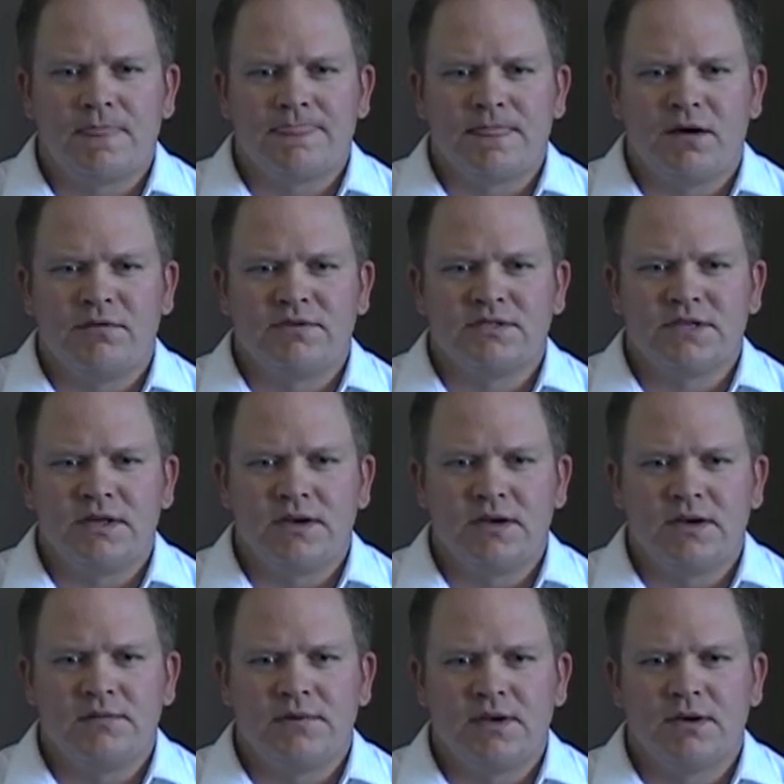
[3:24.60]
Obviously, they
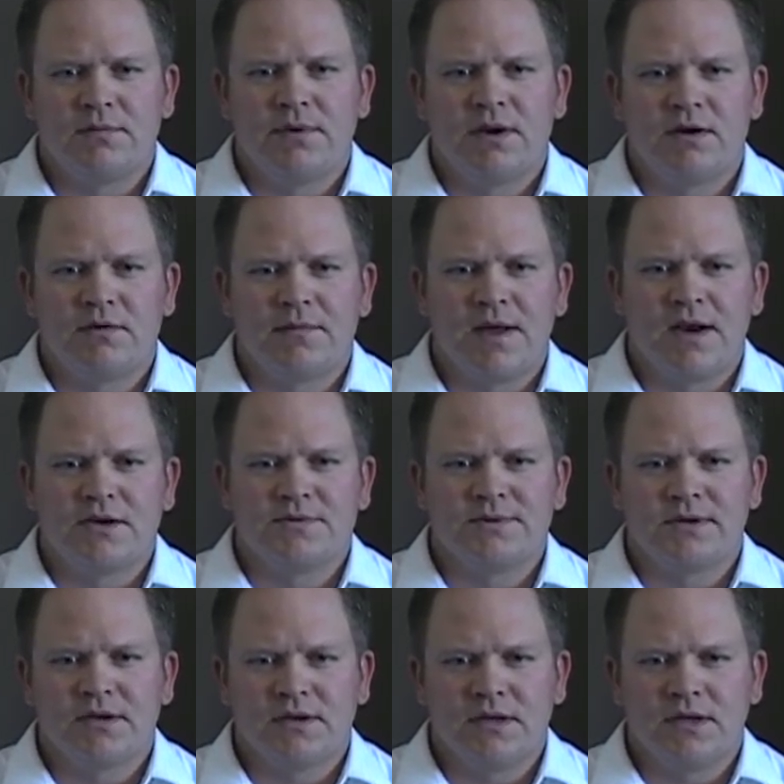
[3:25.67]
need to be independent of
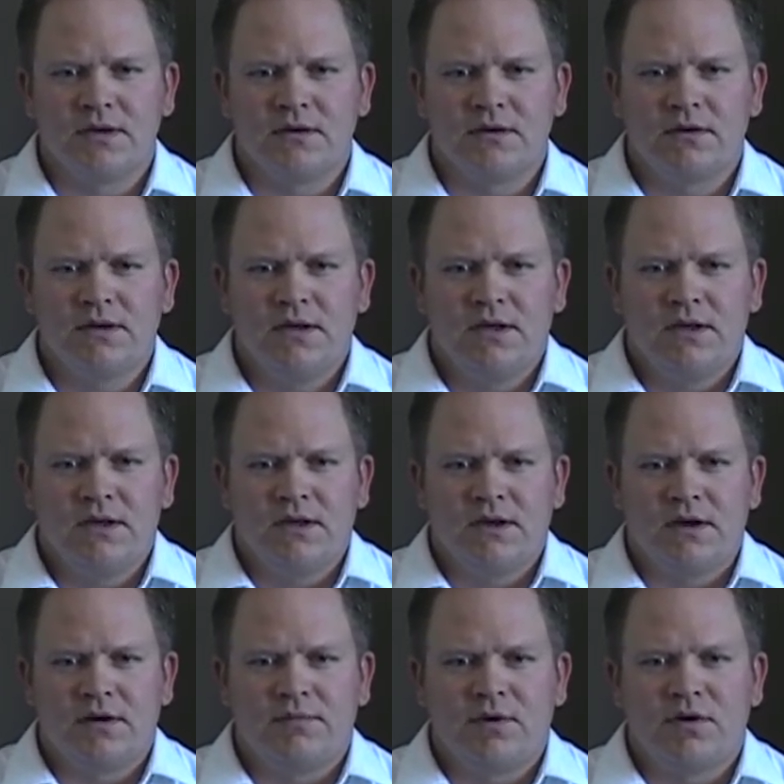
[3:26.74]
management again.
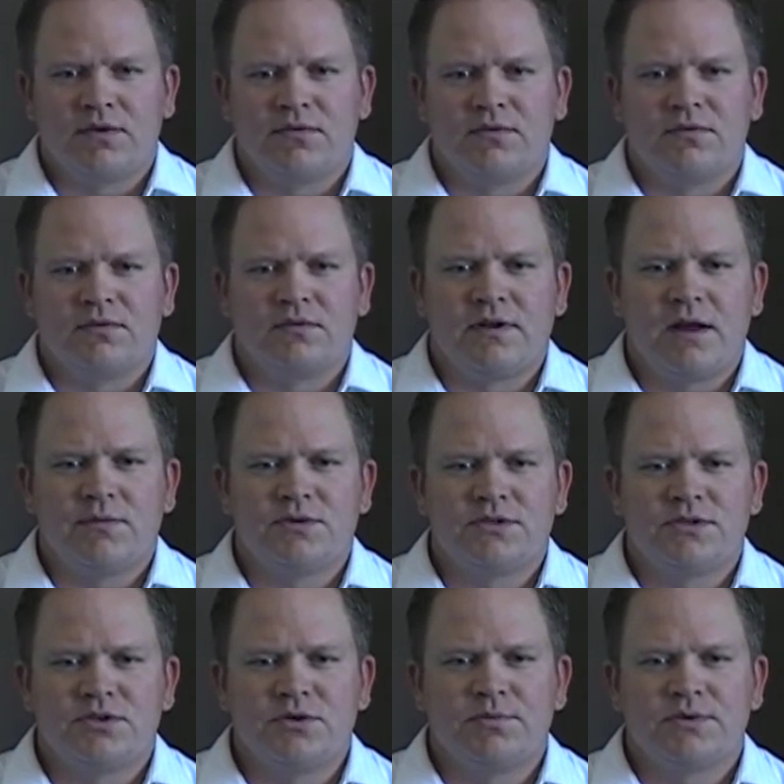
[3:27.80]
Also
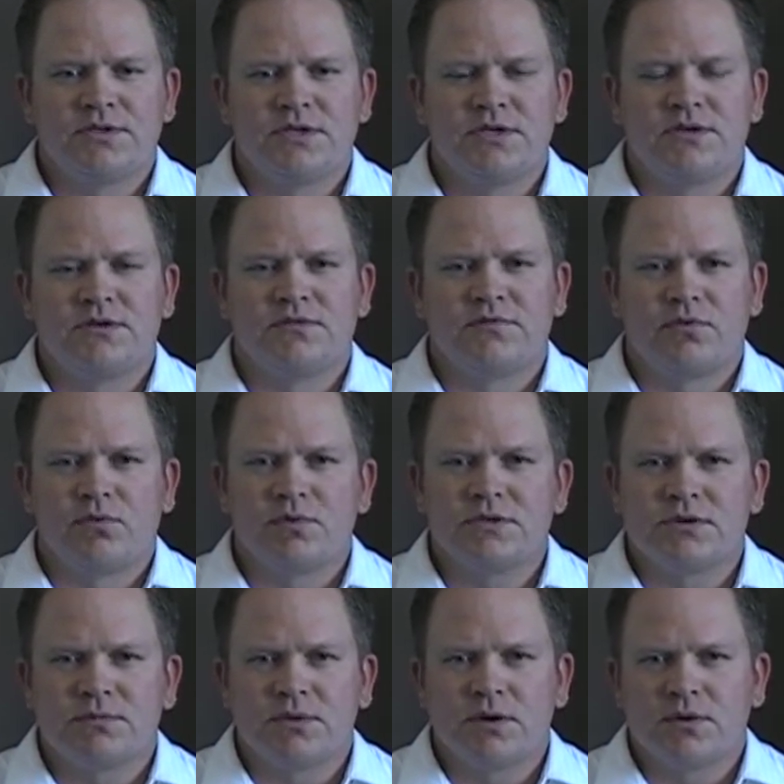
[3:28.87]
establishes new procedures for
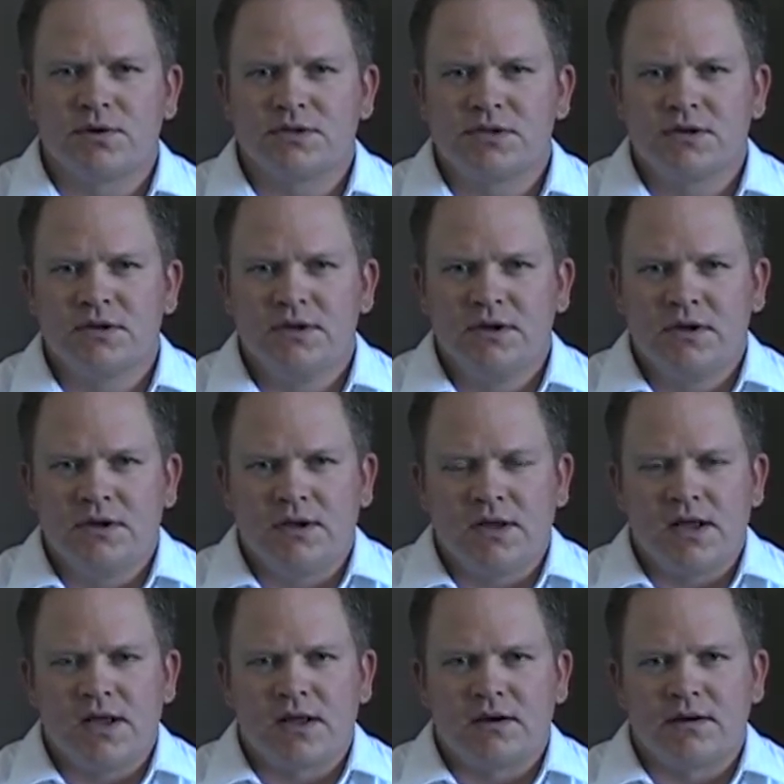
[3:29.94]
whistleblowers
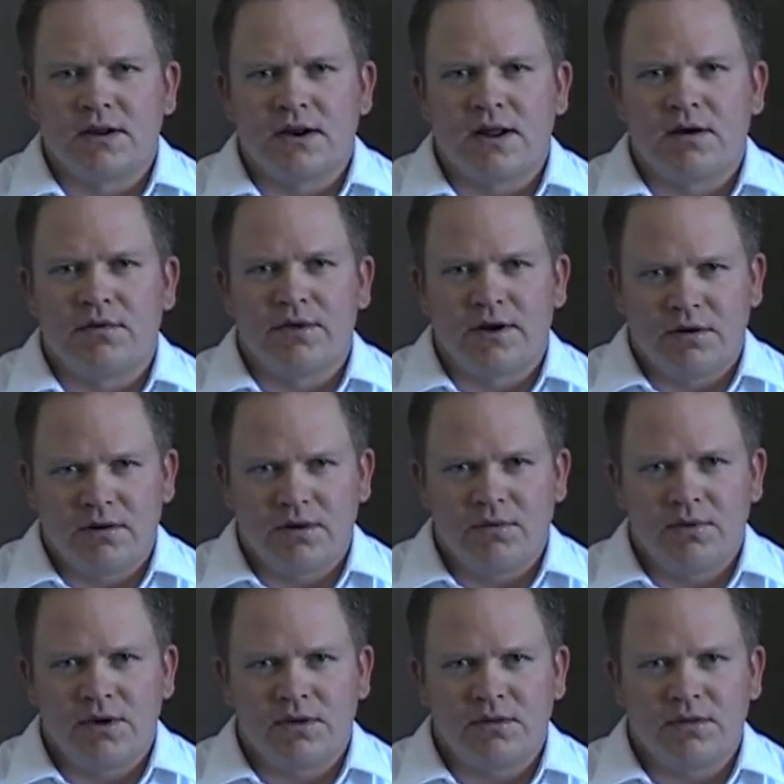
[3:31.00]
and how they are dealt
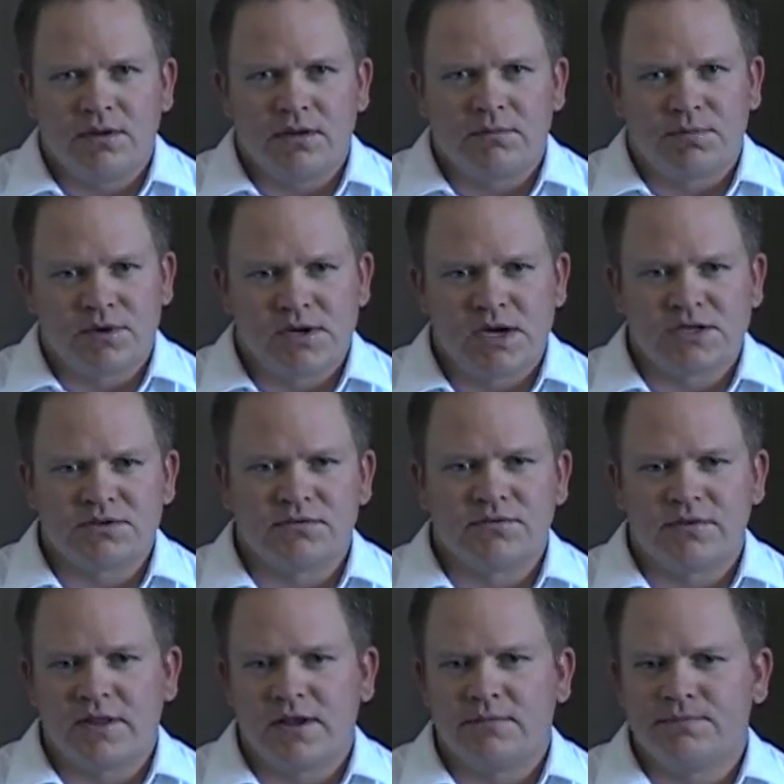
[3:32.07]
with, and protection
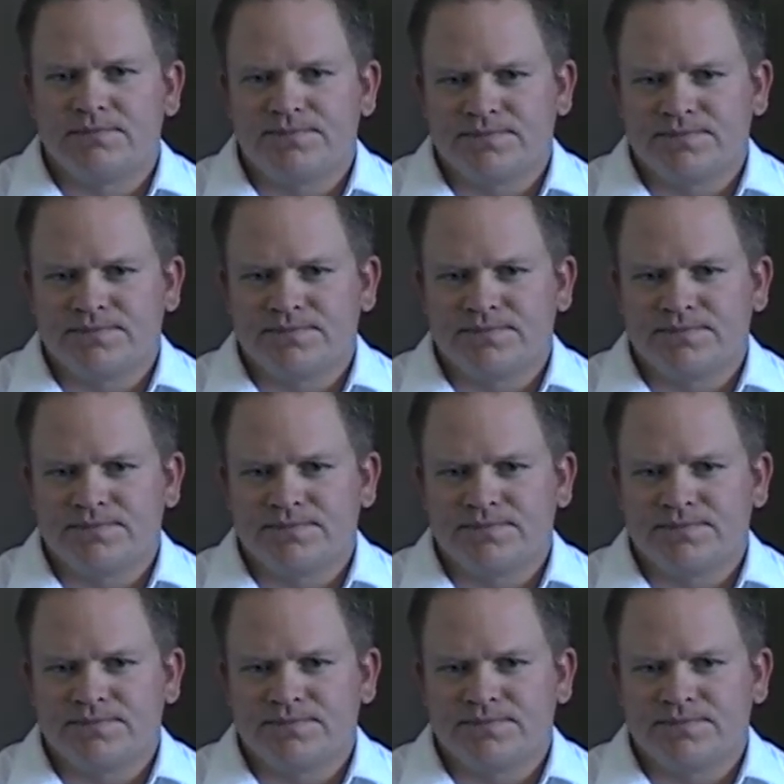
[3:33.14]
for them.